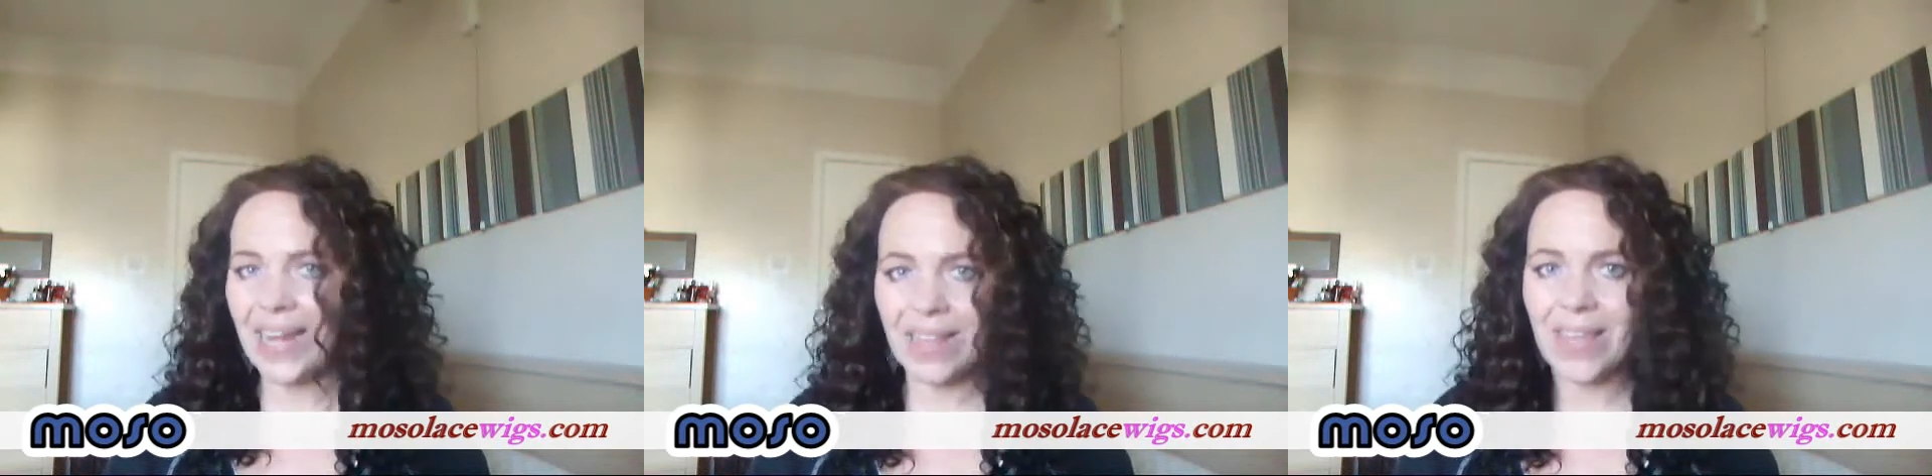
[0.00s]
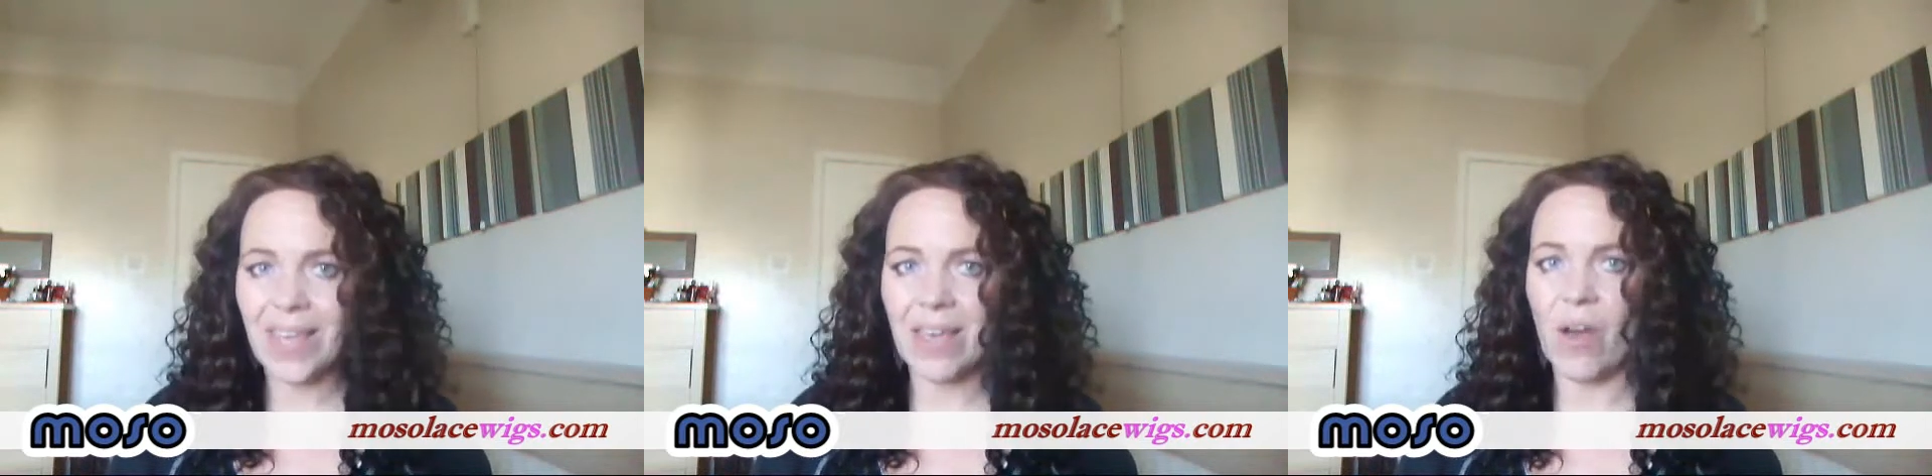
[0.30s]

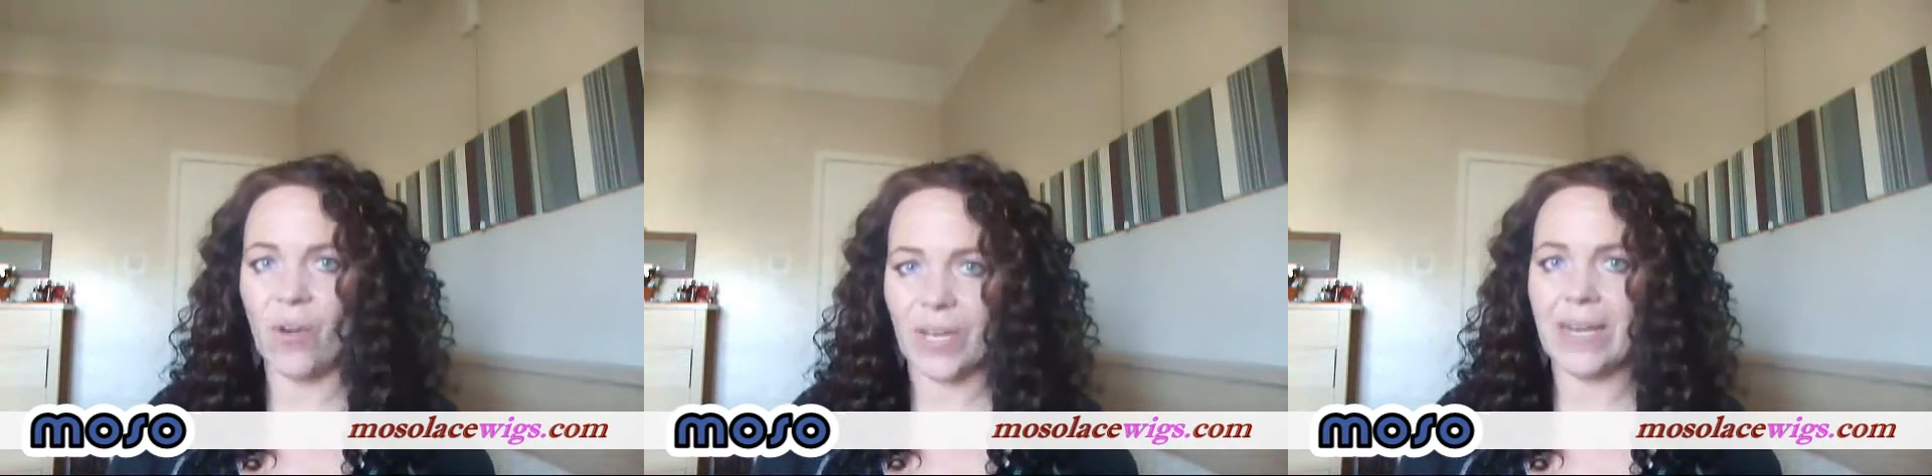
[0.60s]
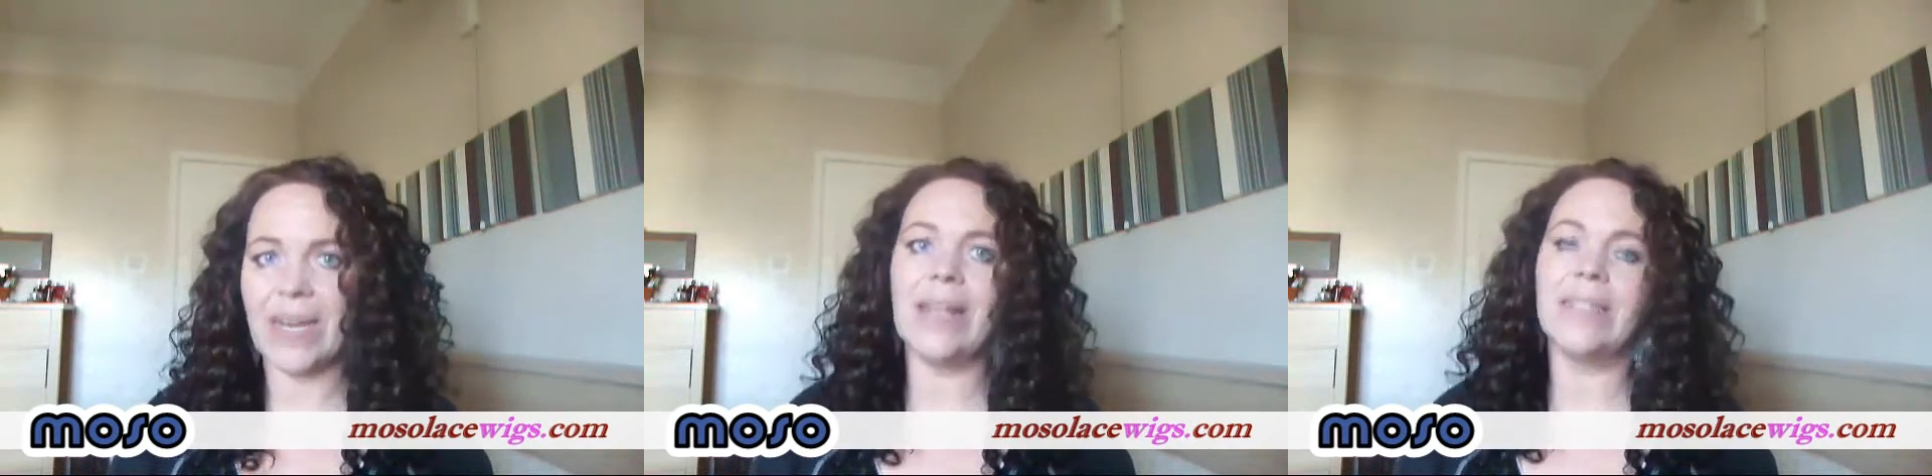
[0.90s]
anything on
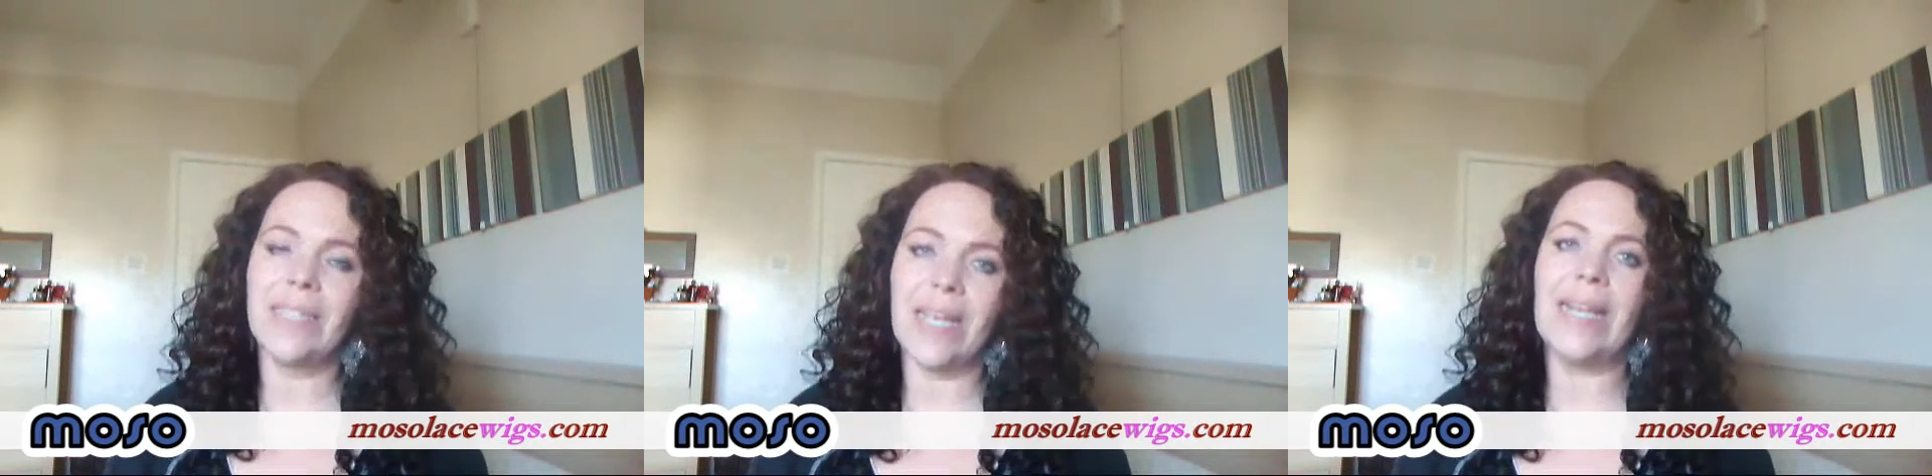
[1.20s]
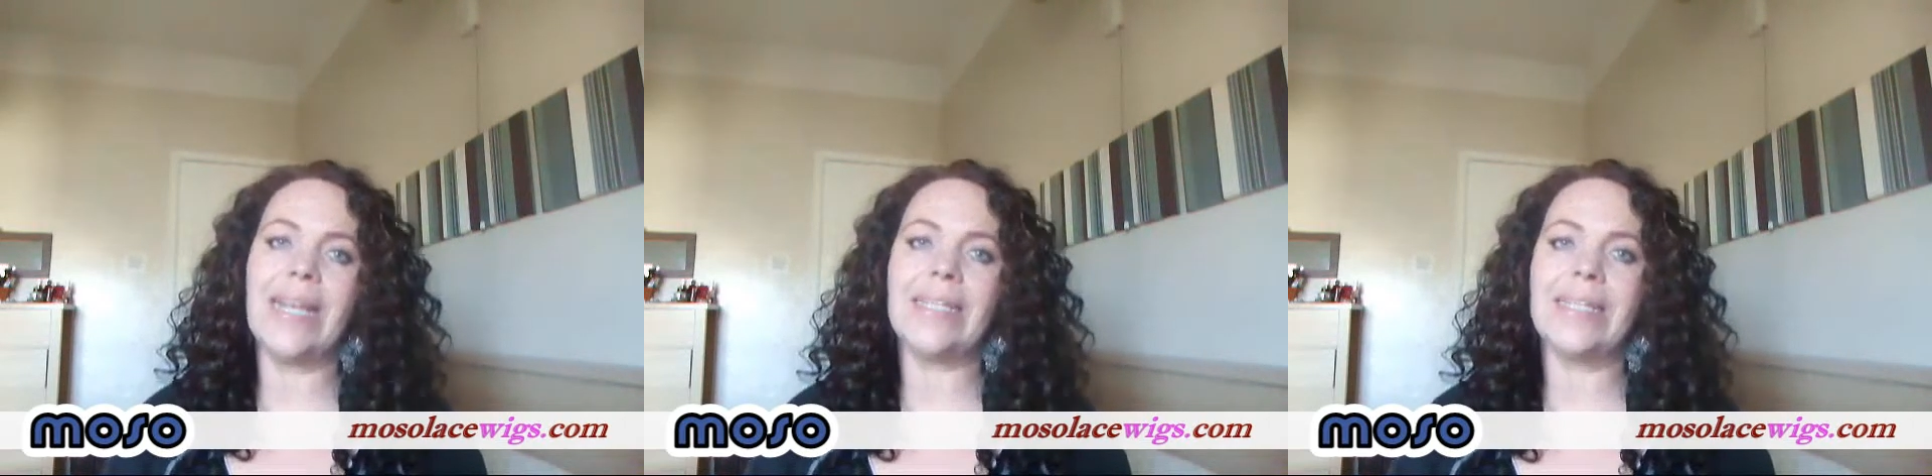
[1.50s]
it
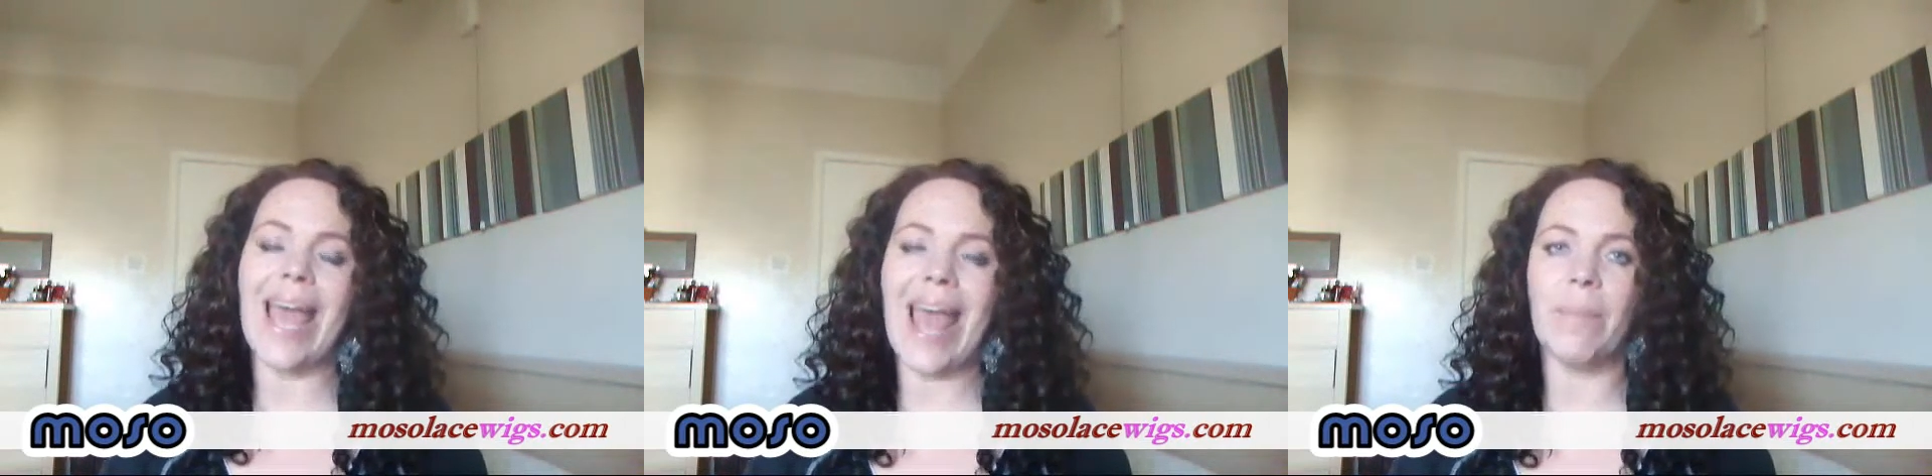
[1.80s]
until it is